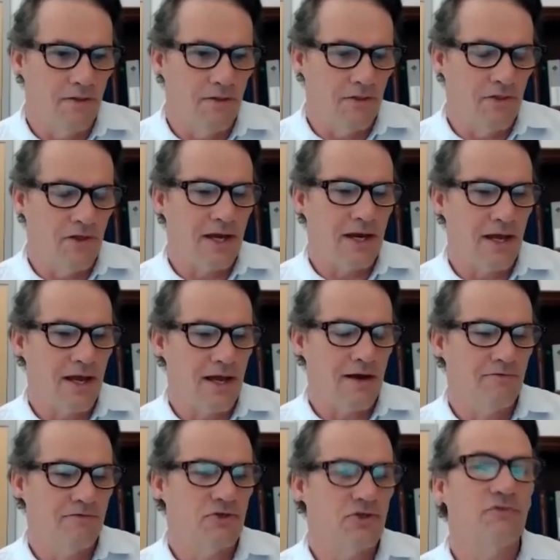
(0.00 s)
that
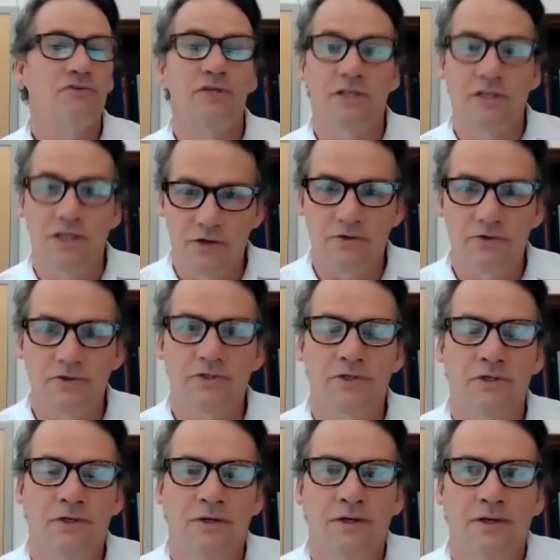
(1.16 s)
have shifted gears
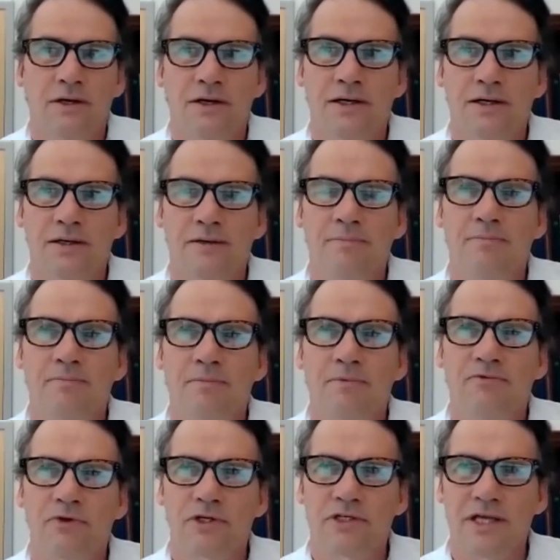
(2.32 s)
um,
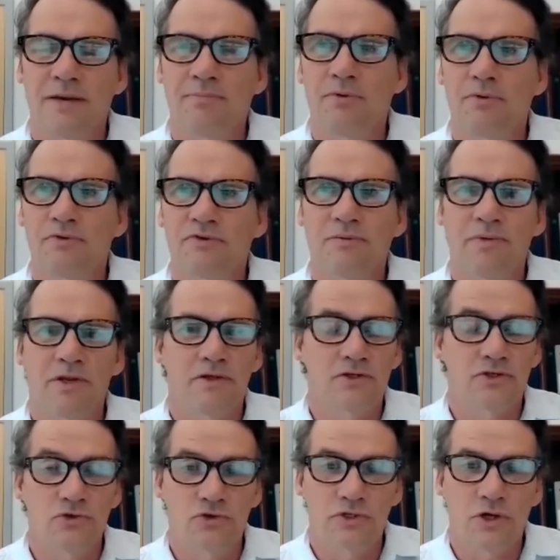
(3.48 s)
for example, somebody
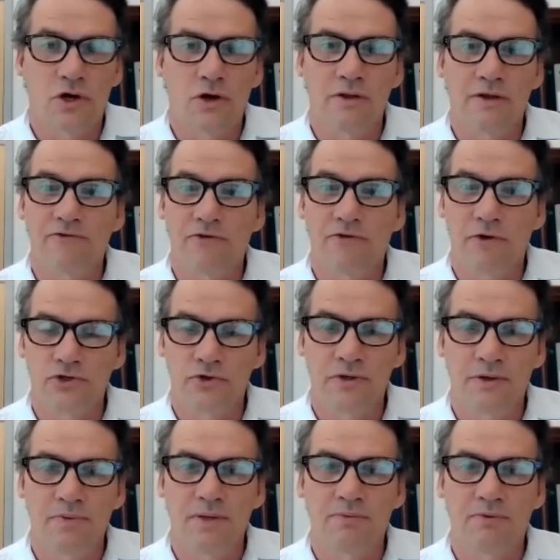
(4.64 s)
that's used to hauling furniture
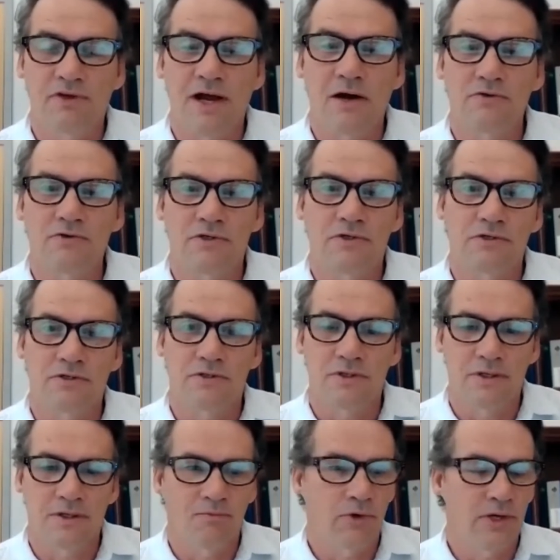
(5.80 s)
into people's houses,
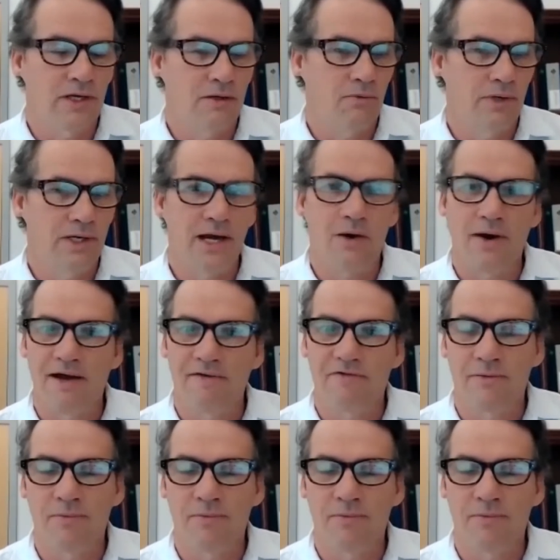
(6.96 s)
um, we, we now have them